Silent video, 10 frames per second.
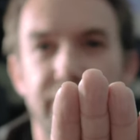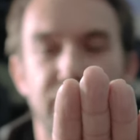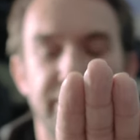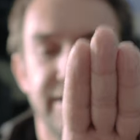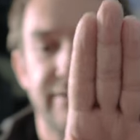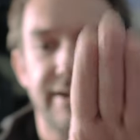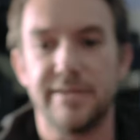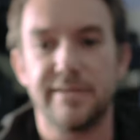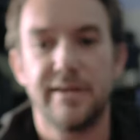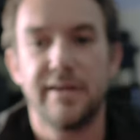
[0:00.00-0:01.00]
40
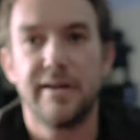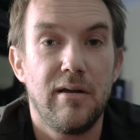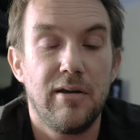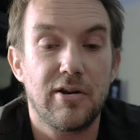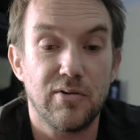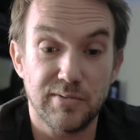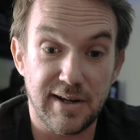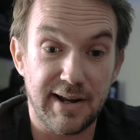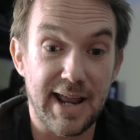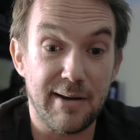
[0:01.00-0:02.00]
degrees. You can
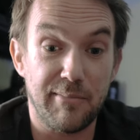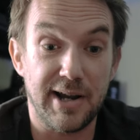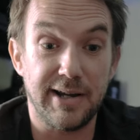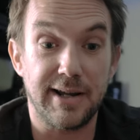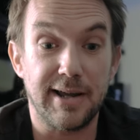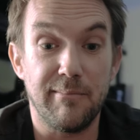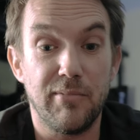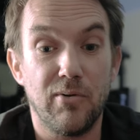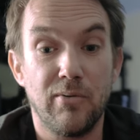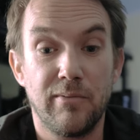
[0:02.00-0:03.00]
also calibrate your
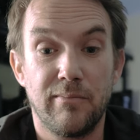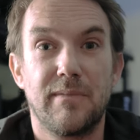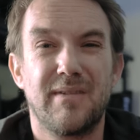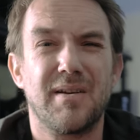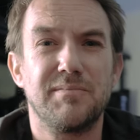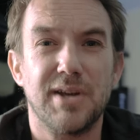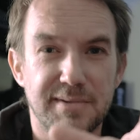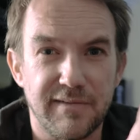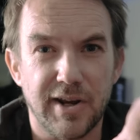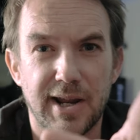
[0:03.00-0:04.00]
gimbal
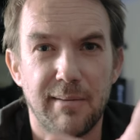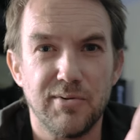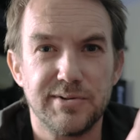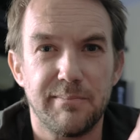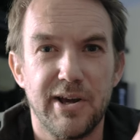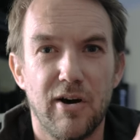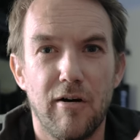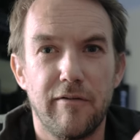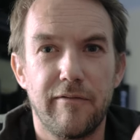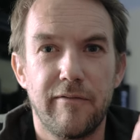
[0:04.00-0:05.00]
Sometimes if your gimbal's a bit
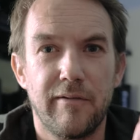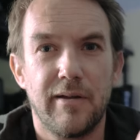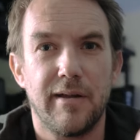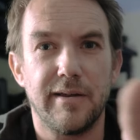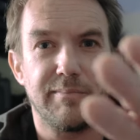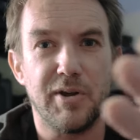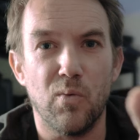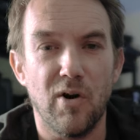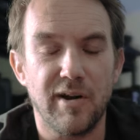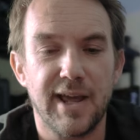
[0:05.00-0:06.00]
off, it's a bit
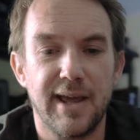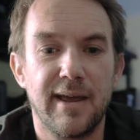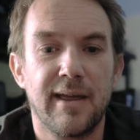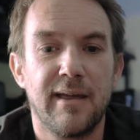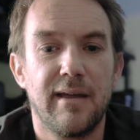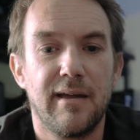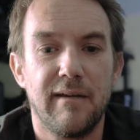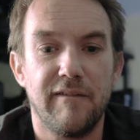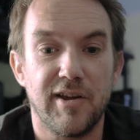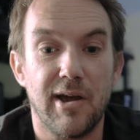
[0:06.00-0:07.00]
wonky.
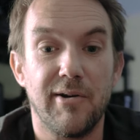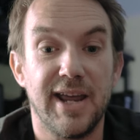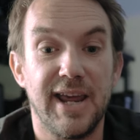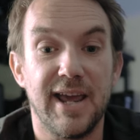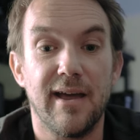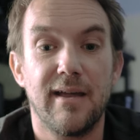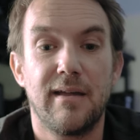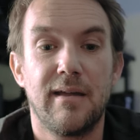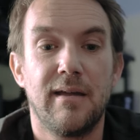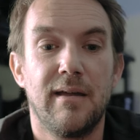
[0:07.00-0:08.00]
If you go in here
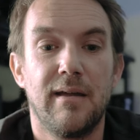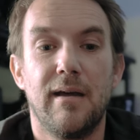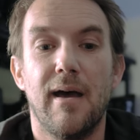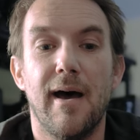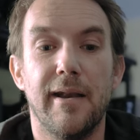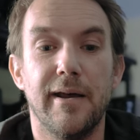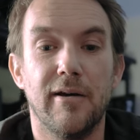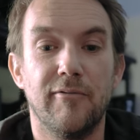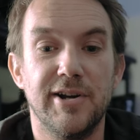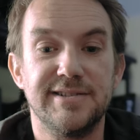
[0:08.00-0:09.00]
and
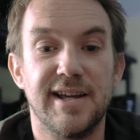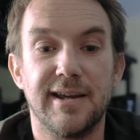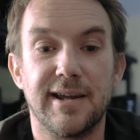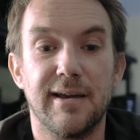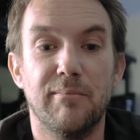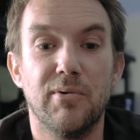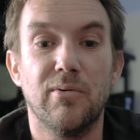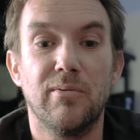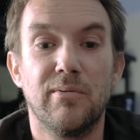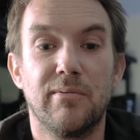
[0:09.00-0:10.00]
recenter
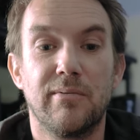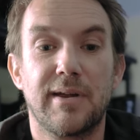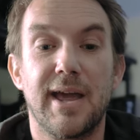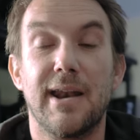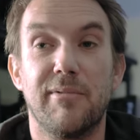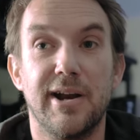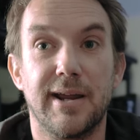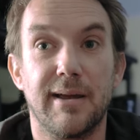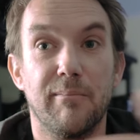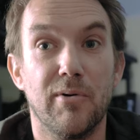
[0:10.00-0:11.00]
gimbal, calibrate
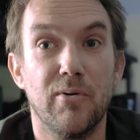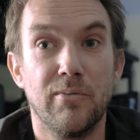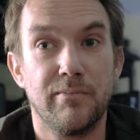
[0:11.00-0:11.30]
your gimbal,